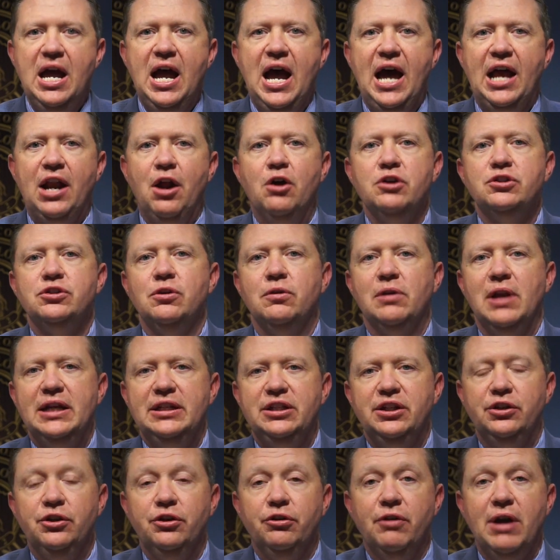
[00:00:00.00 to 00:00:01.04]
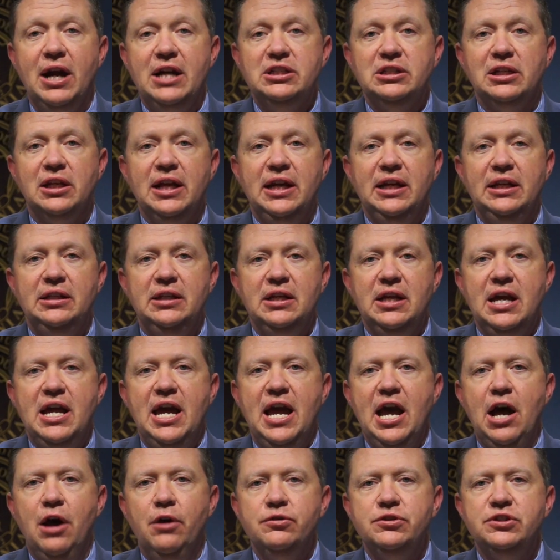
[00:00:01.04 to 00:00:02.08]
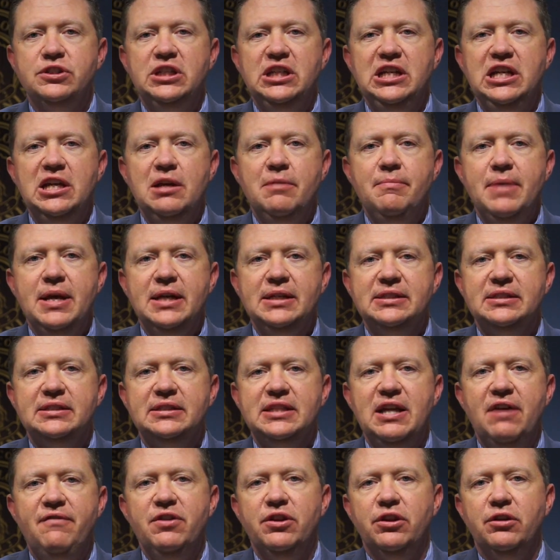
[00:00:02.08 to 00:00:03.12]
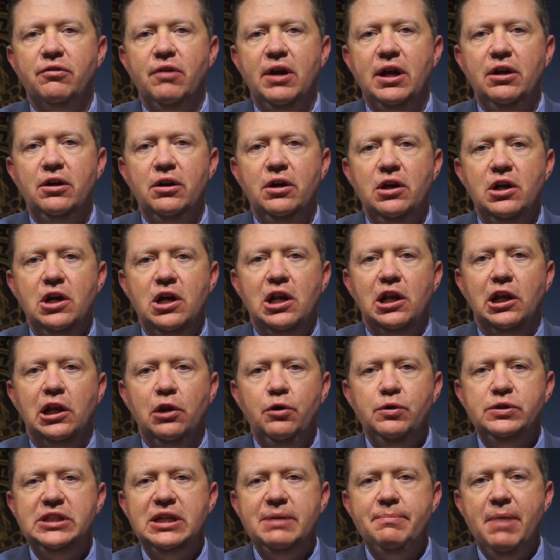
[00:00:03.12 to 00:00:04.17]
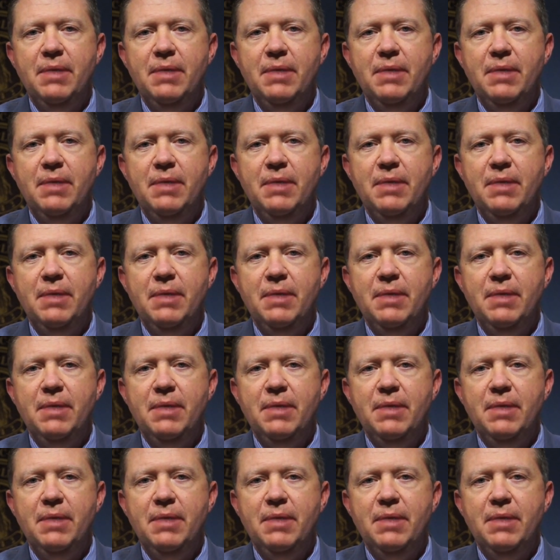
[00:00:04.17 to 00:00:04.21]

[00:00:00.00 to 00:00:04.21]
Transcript: I'd also like to congratulate LCMS 7th grader Lucy